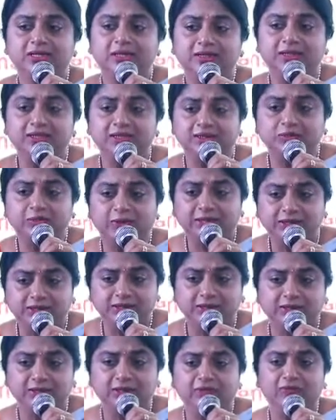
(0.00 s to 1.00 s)
this
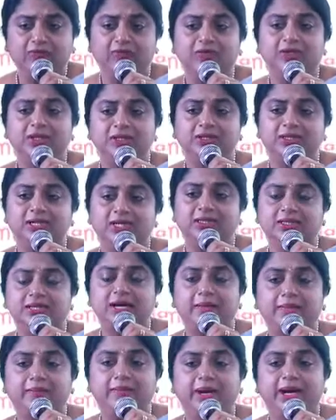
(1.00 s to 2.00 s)
Western influence has
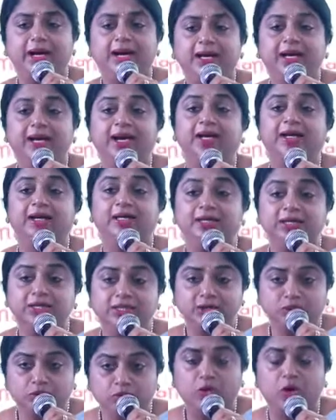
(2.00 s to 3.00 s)
come by and
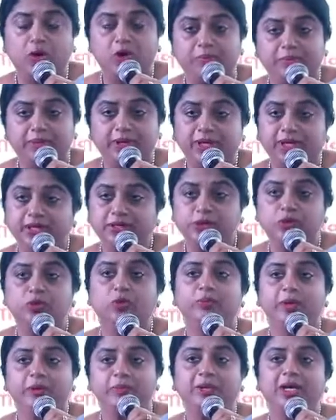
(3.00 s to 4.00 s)
easy to operate, so
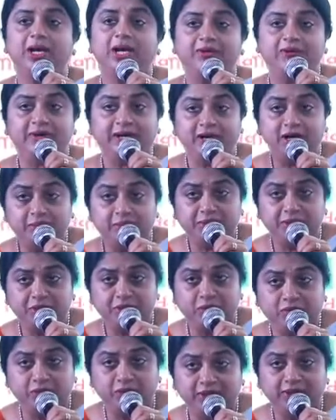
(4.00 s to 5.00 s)
people have
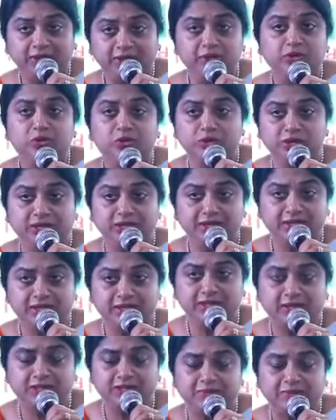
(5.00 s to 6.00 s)
adapted to it, the new
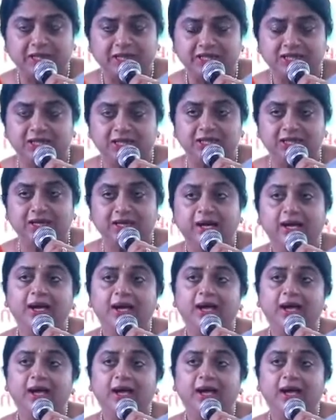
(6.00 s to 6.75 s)
generation especially.